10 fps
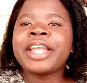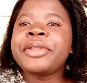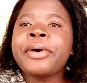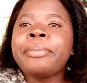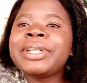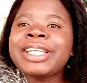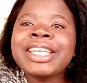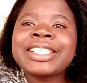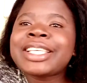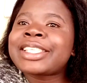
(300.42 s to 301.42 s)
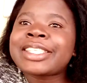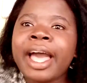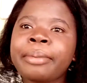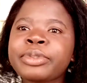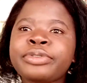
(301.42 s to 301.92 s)
Nobody is
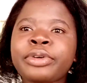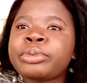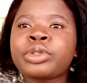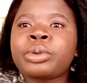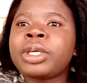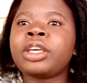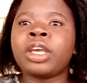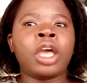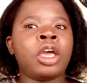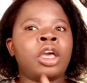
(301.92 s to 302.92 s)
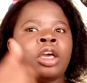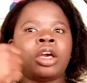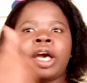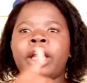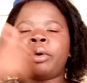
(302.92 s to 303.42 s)
exempt from doing,
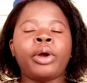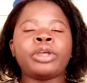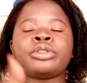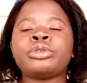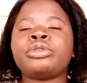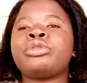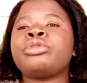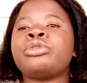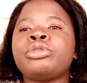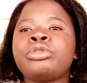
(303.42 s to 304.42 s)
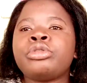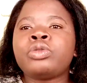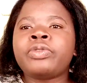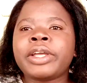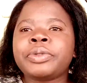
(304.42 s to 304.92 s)
going to
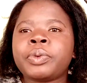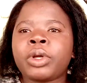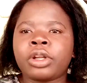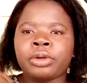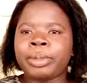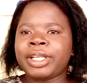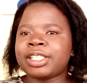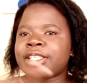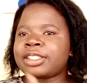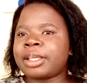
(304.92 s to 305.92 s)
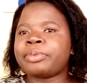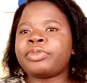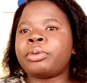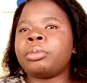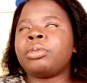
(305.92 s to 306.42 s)
fetch water. Nobody is exempt
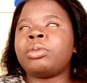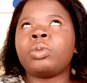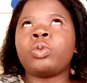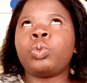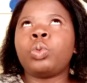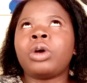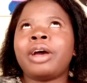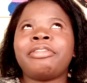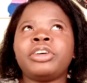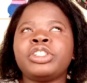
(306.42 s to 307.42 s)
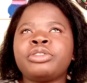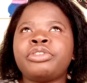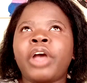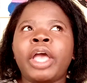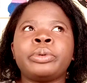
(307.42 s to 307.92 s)
from fetching
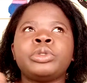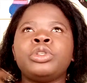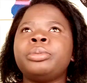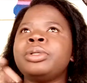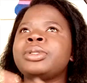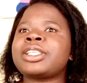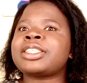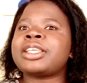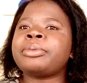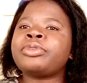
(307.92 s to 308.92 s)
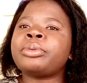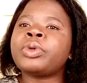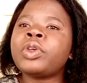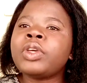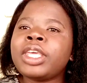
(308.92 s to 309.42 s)
firewood. Nobody was exempt from
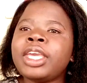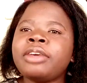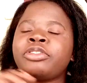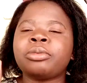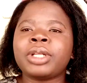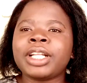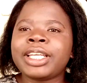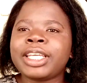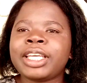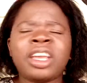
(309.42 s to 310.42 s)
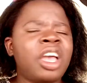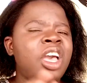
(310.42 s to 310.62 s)
cooking, from cleaning.